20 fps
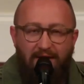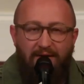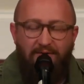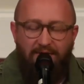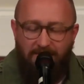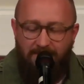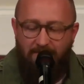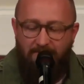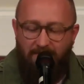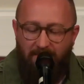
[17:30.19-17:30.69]
That
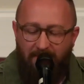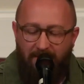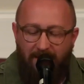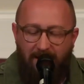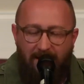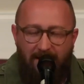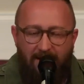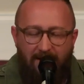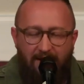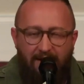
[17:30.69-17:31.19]
was something that
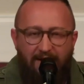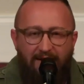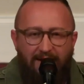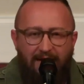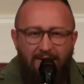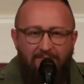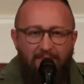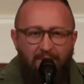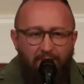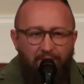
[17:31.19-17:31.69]
I uh,
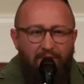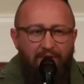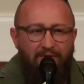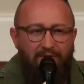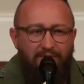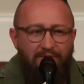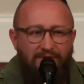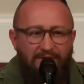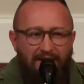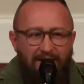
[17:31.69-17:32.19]
came up with
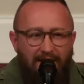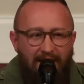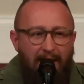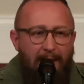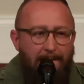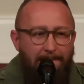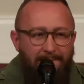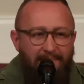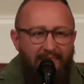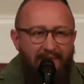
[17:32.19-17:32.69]
on Sunday.